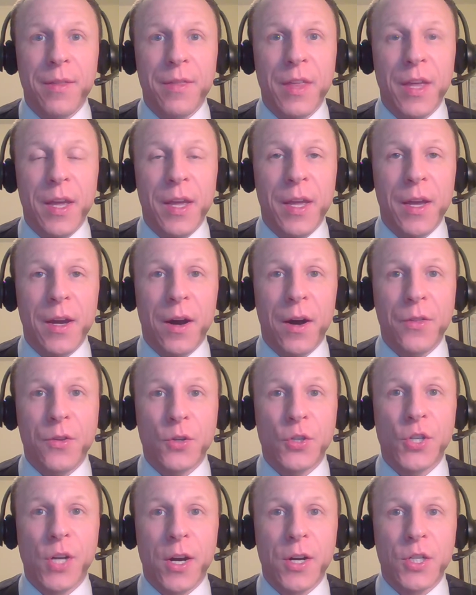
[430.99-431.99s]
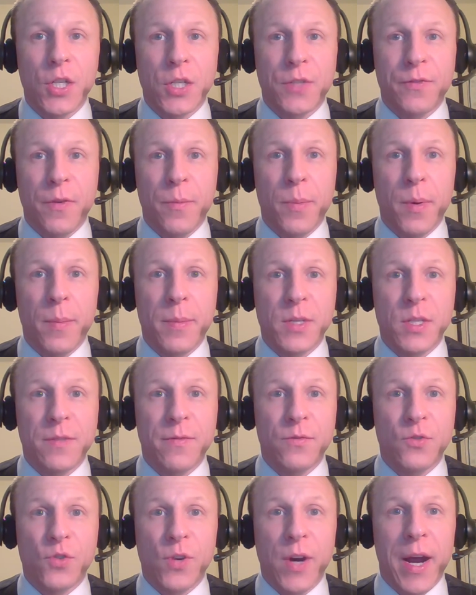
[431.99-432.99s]
the other charges for purposes
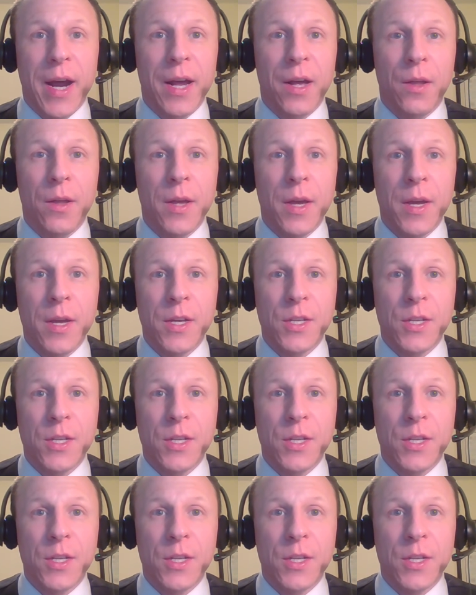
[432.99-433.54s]
of trial.